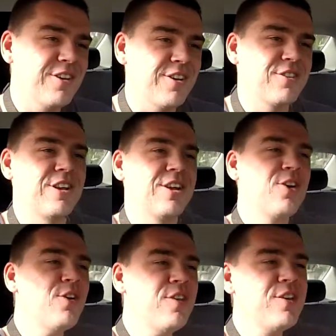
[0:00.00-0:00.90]
I said like,
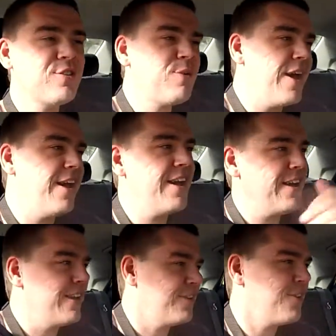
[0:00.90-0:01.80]
go this
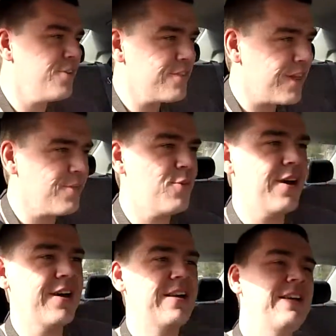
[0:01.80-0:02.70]
way, go that
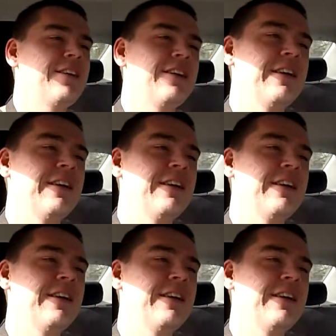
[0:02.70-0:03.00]
way.